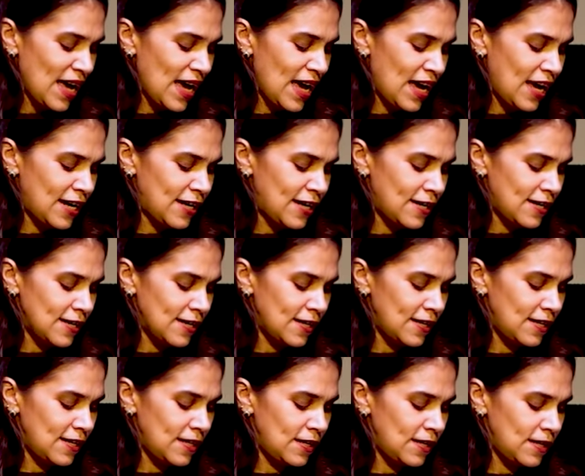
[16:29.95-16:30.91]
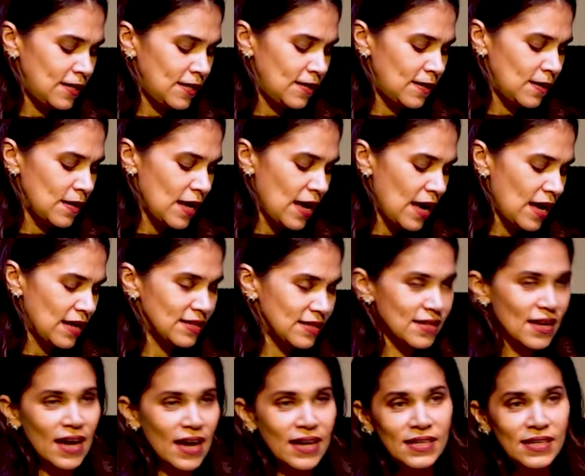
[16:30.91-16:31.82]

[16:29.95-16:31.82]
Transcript: And he has